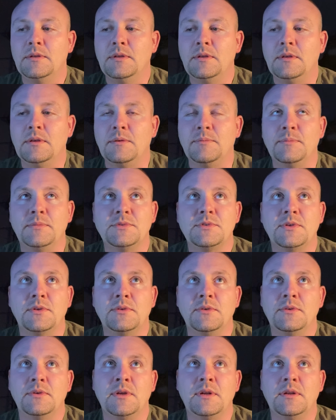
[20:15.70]
Yeah, so
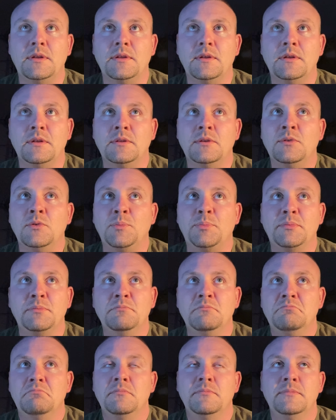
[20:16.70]
you got a loop.
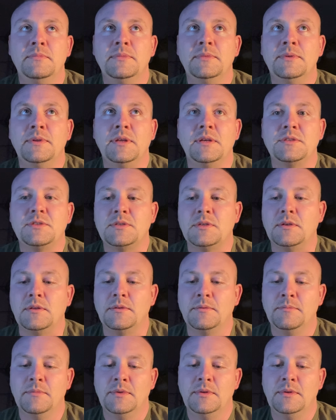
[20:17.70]
That's it.